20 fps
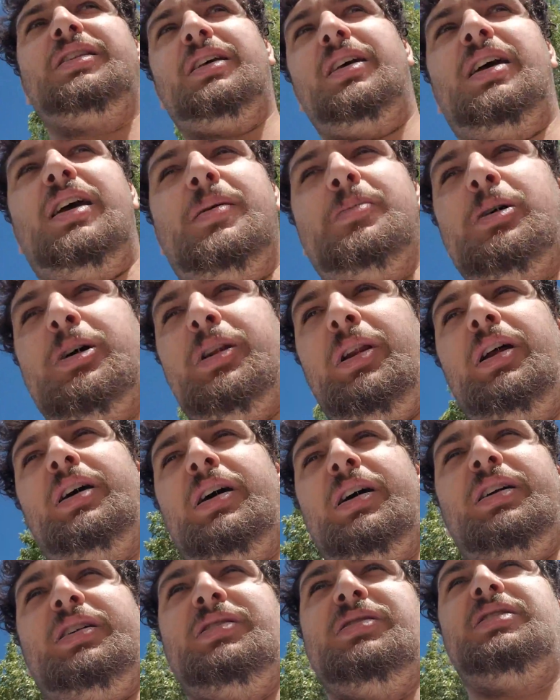the game
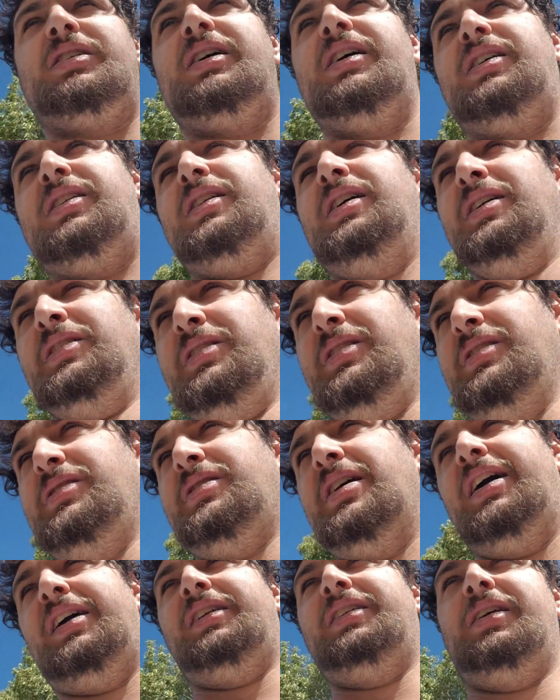online and saying, this is
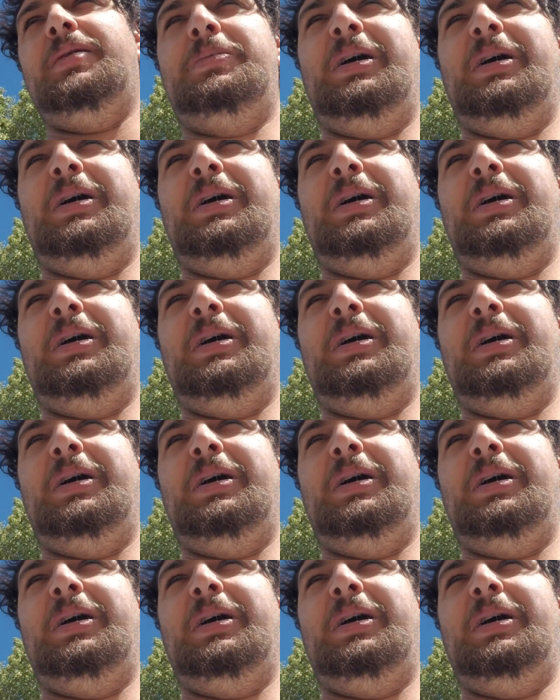like the